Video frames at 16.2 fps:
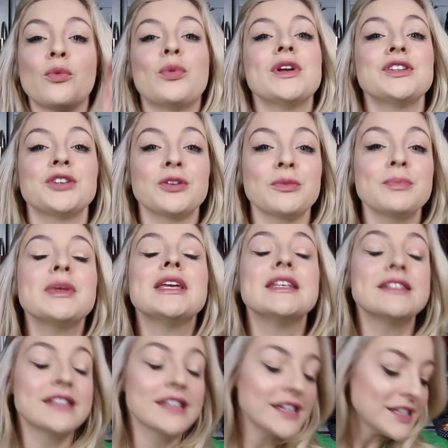winter
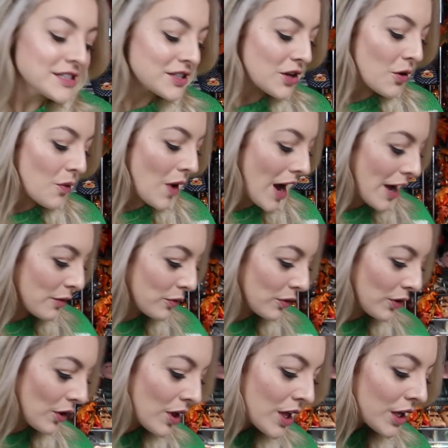pieces, so I
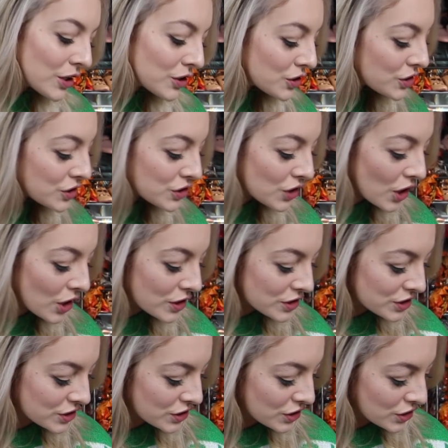will just start